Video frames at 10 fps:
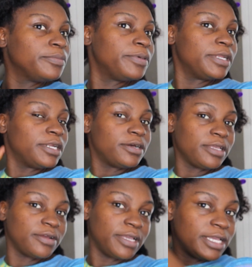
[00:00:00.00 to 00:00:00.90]
put it
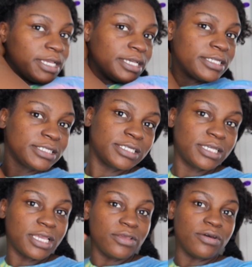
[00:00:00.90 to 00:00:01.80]
on your hands,
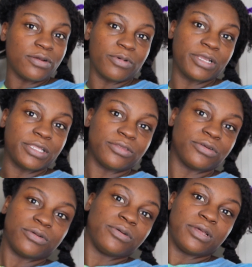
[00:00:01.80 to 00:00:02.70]
and you're gonna work it
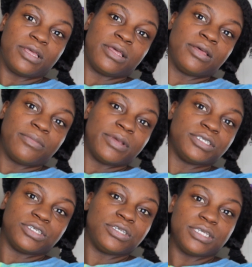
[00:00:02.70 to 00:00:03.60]
through. Make
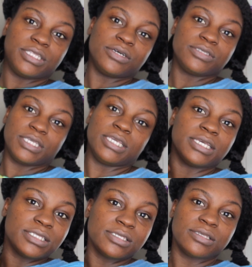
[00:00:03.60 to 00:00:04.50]
sure you get those
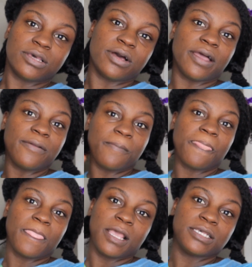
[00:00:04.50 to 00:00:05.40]
ends, okay?
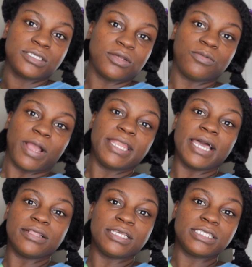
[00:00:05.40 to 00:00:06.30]
So right
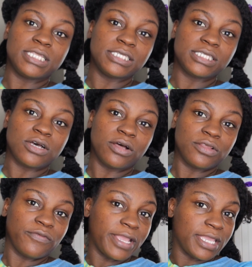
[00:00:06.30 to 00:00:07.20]
now, this is called
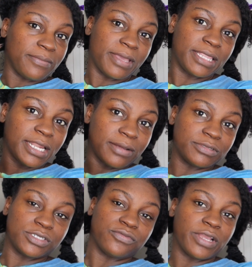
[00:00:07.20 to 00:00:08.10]
the raking method. I'm
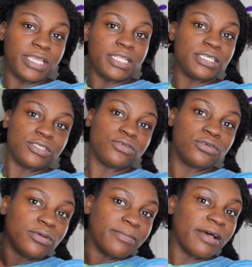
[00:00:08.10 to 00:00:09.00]
just raking this
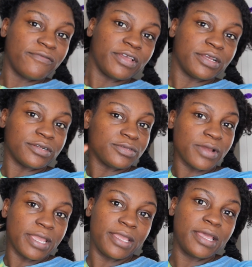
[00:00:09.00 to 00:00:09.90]
through with my fingers,
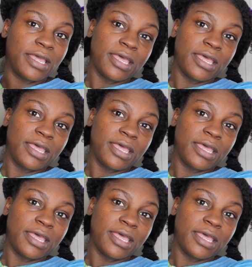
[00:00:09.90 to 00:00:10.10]
right?